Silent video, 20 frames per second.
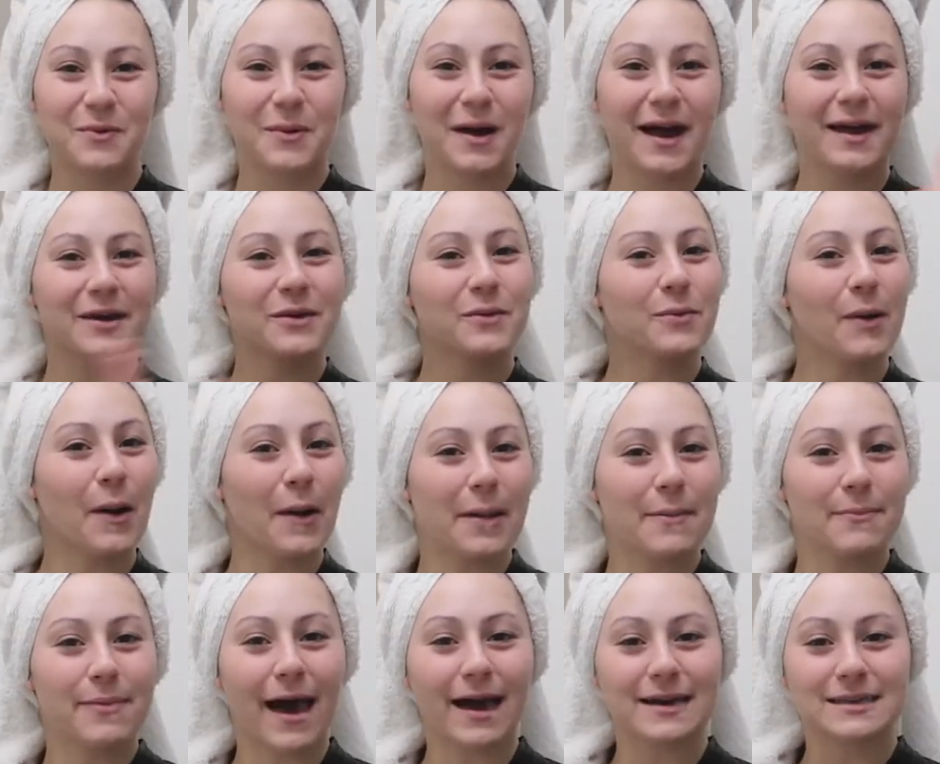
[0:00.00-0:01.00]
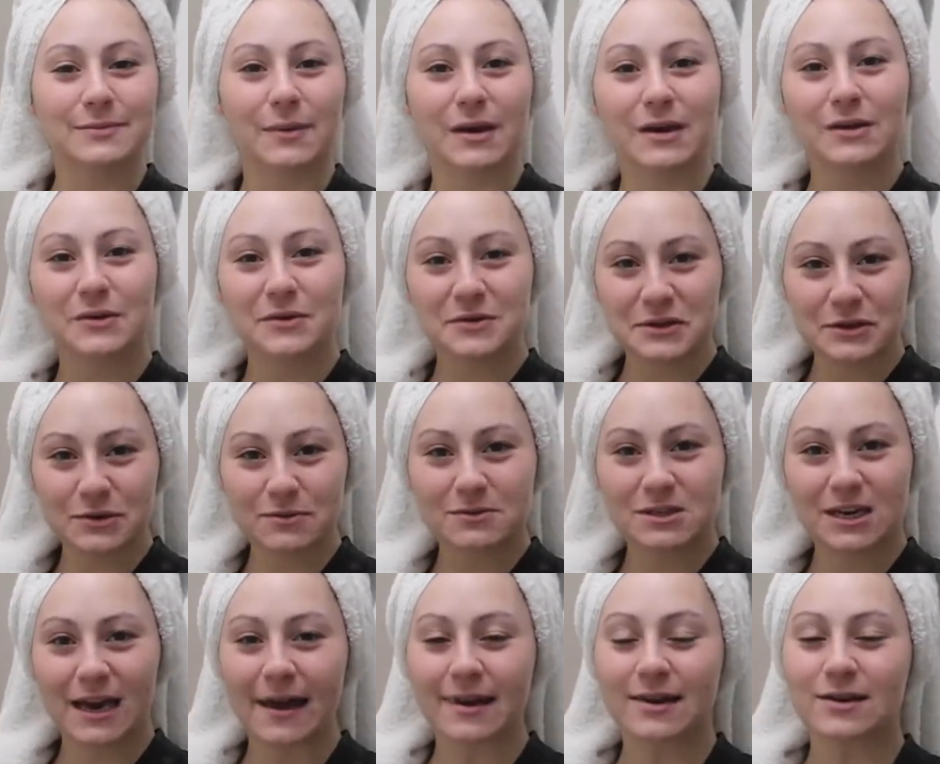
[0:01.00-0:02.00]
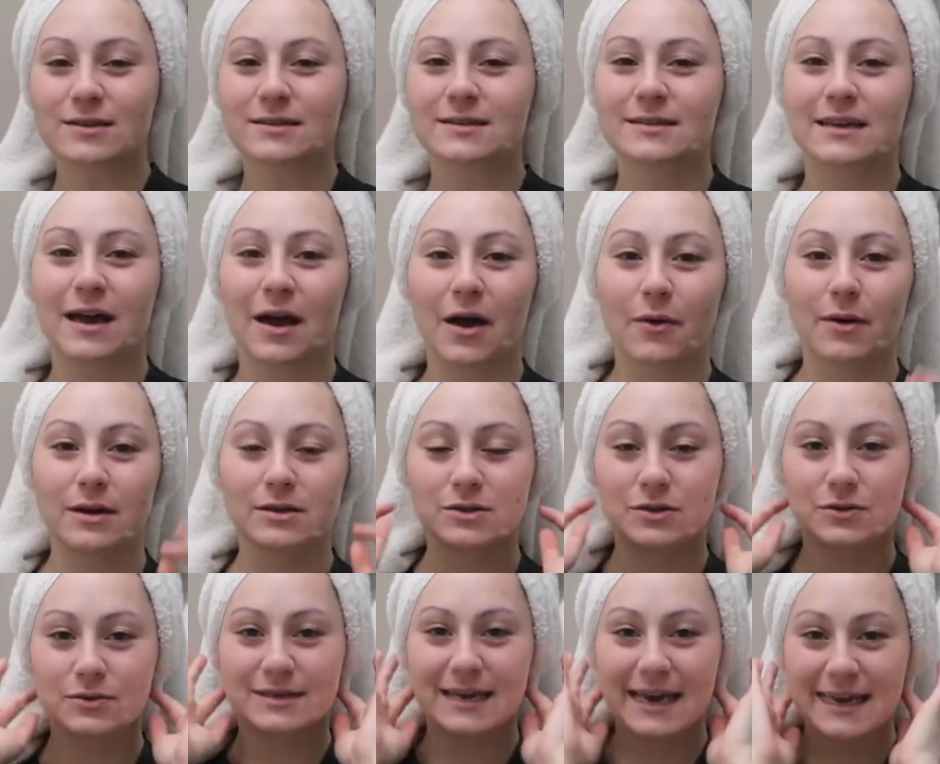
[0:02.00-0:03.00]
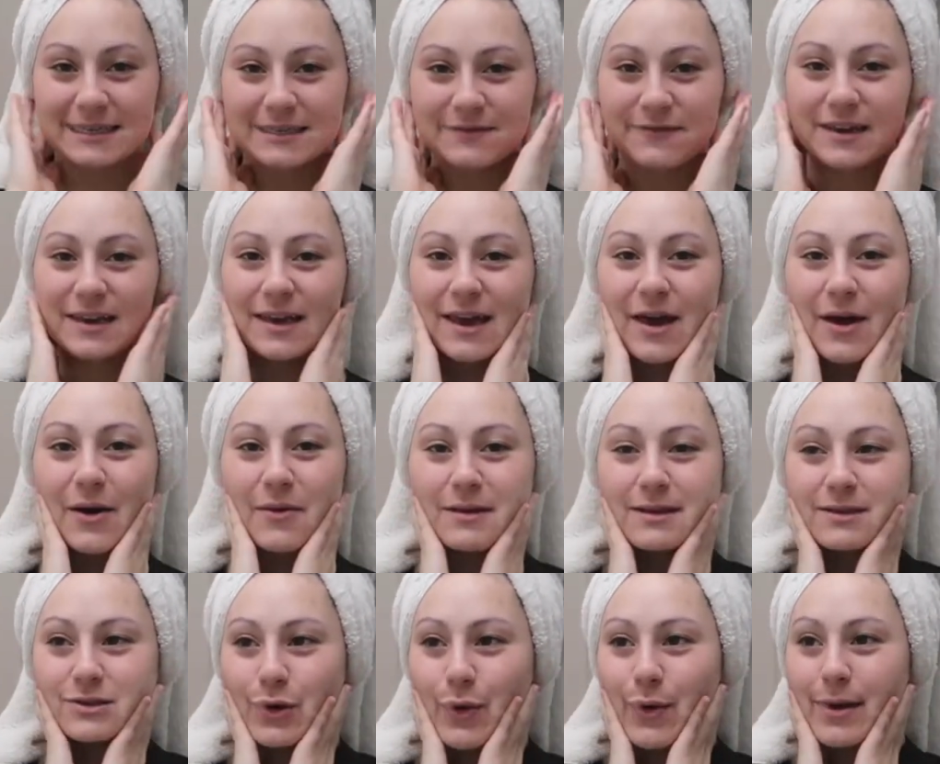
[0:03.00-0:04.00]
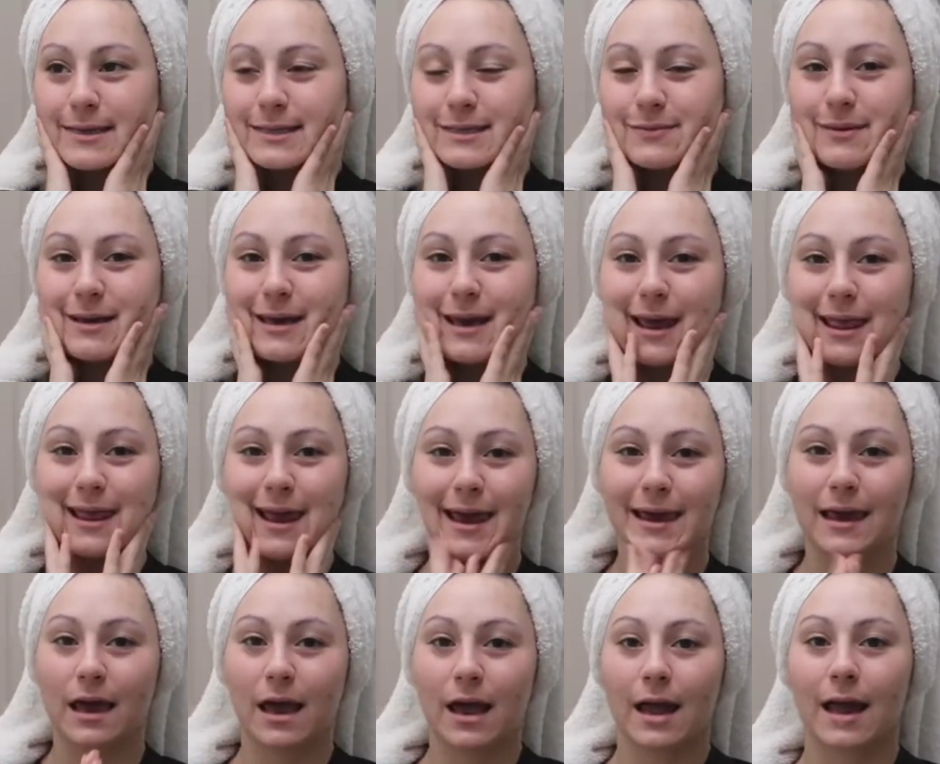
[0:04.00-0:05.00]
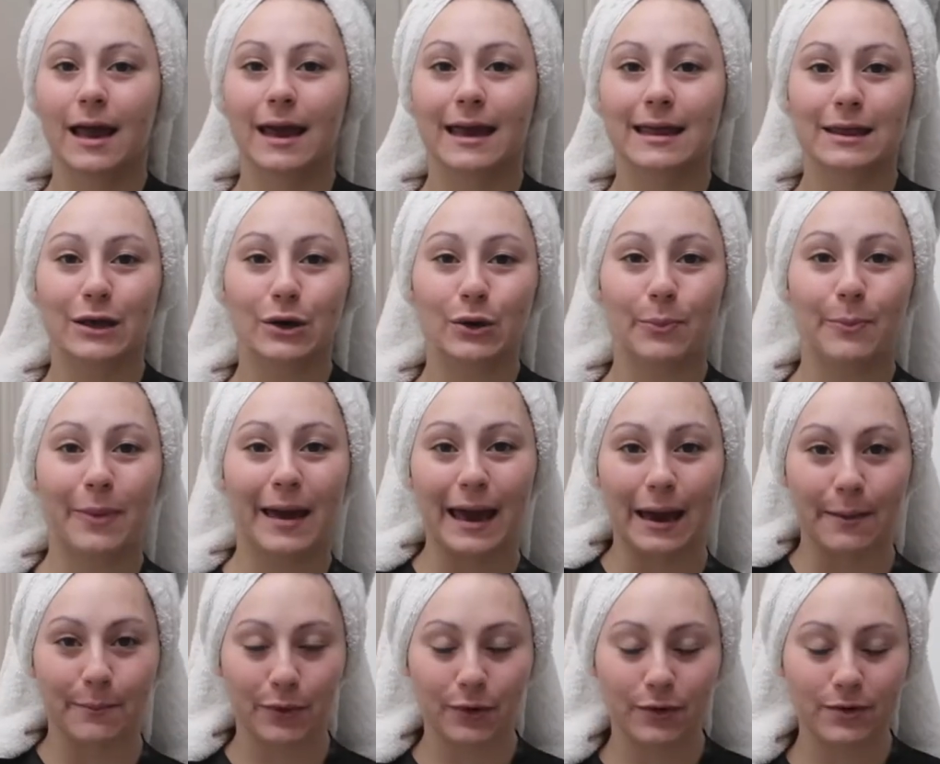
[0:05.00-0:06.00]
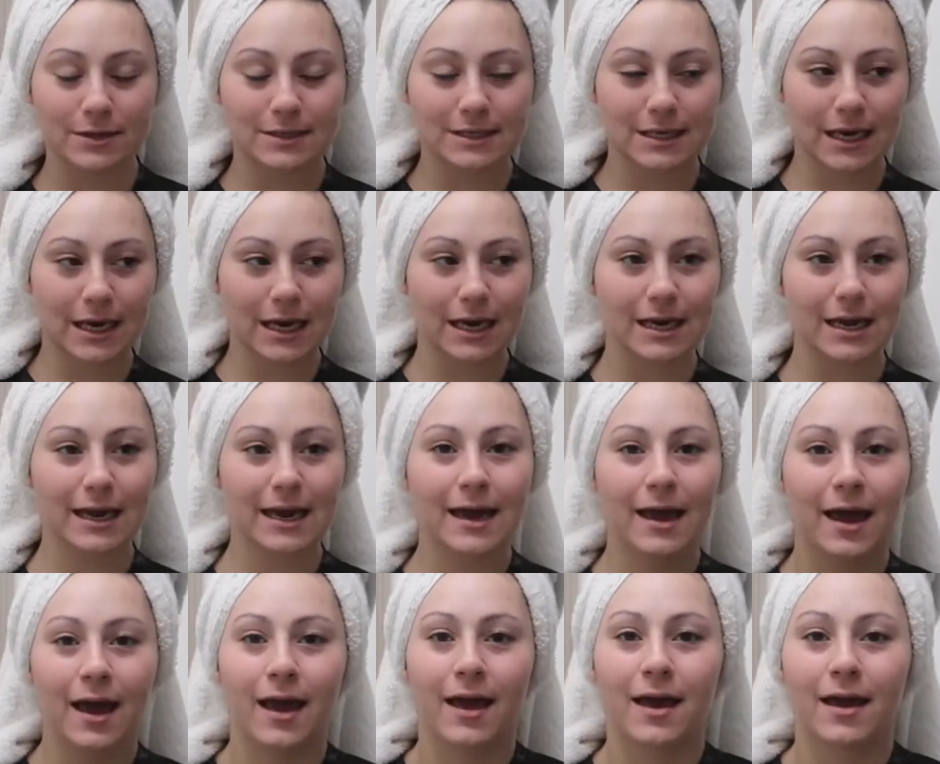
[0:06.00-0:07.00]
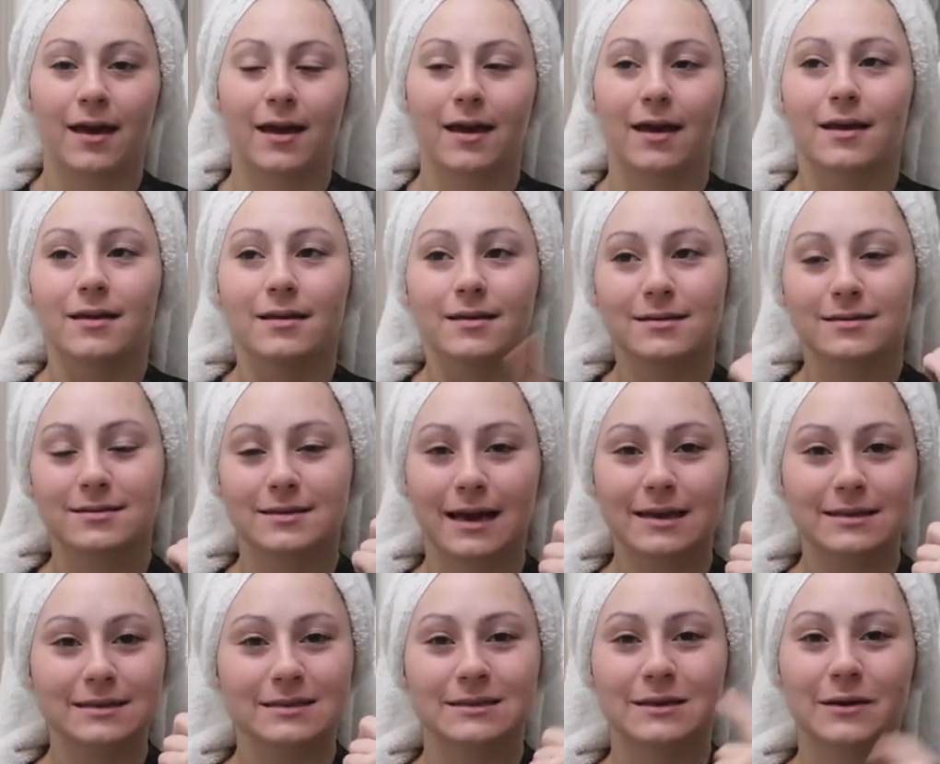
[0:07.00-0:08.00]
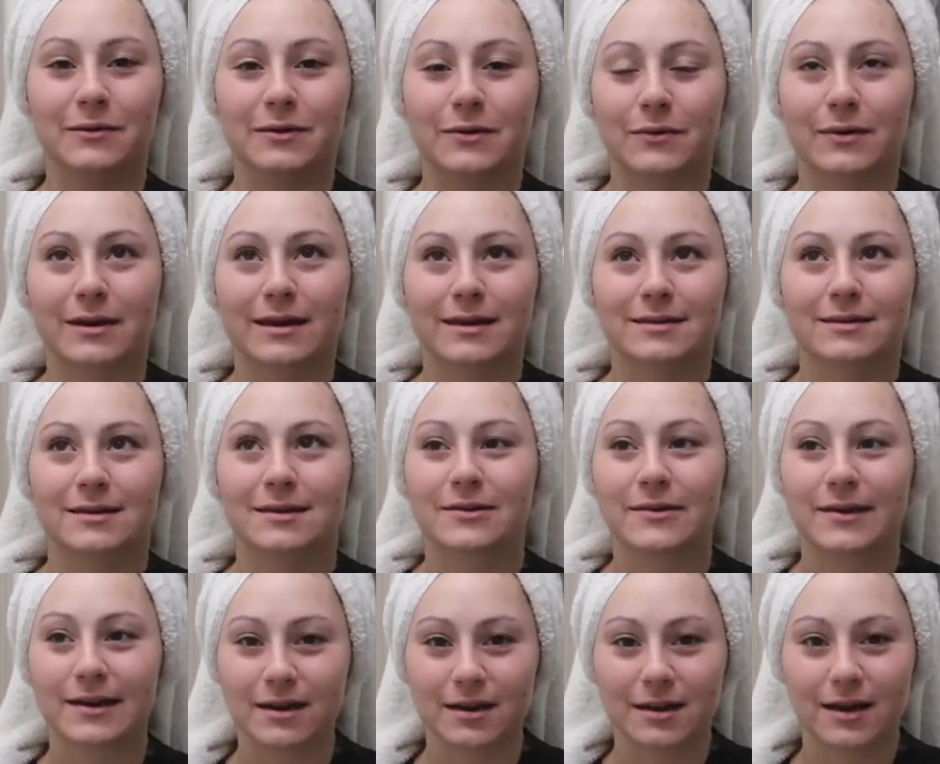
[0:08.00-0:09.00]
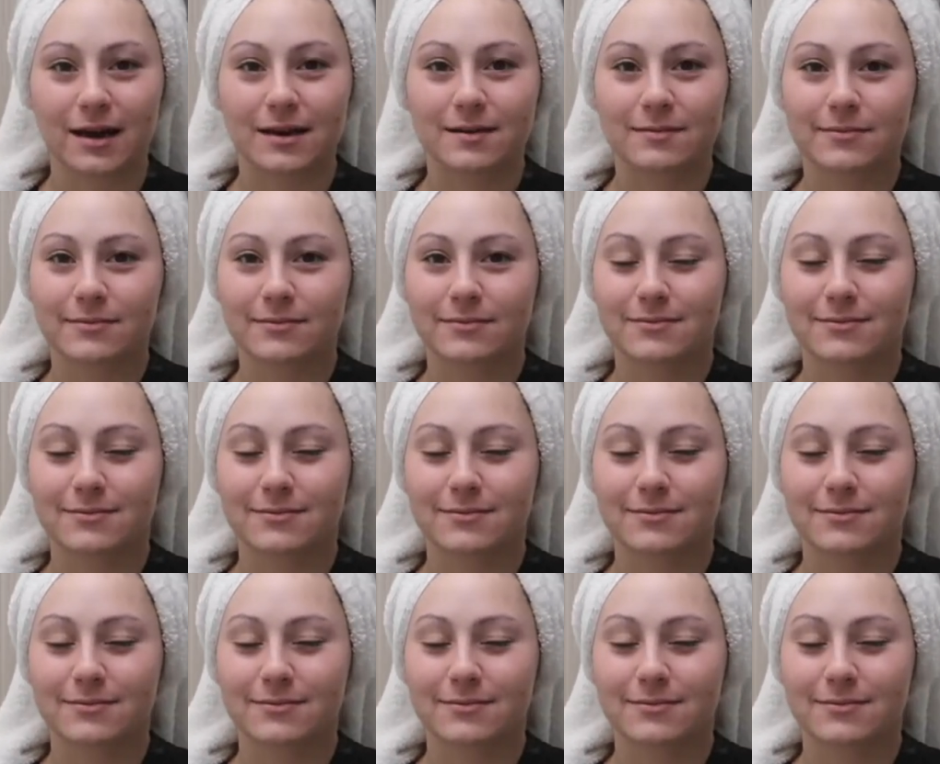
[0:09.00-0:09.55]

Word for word: everyone, welcome back to my YouTube channel. So today's video is going to be like a little pamper routine. That's so annoying. Can you hear that?